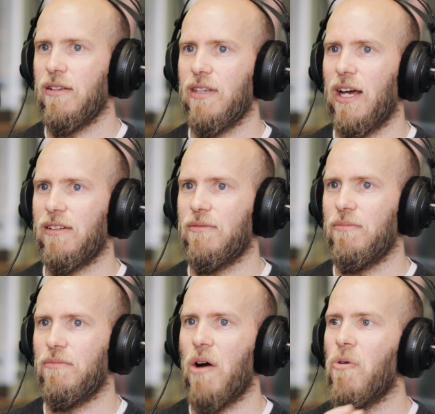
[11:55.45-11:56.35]

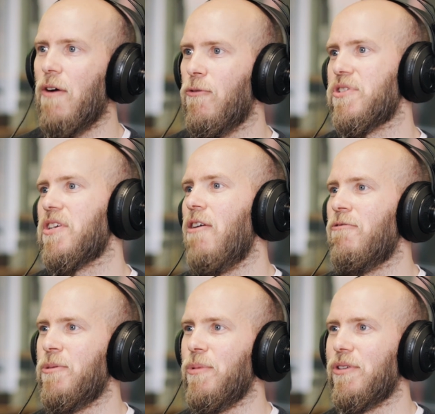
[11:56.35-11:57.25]
That my wife was
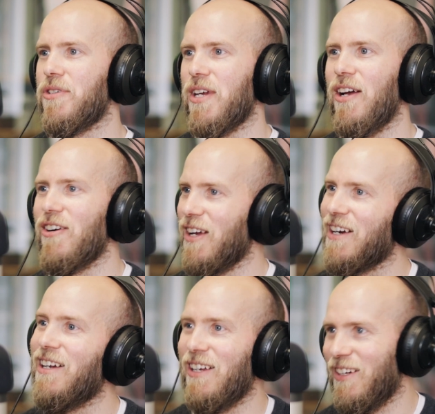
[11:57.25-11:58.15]
comfortable to say, okay,
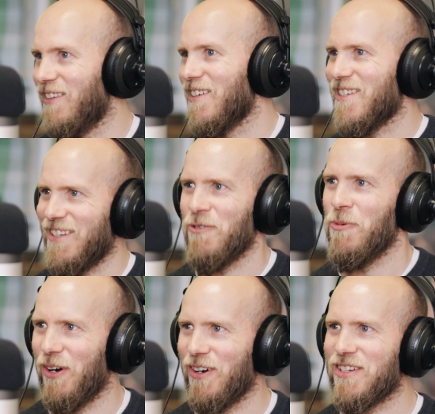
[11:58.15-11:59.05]
clearly this thing
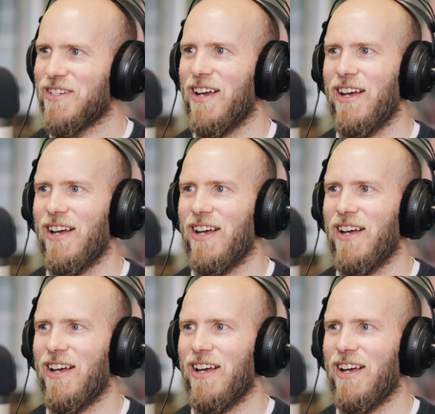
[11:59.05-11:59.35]
works.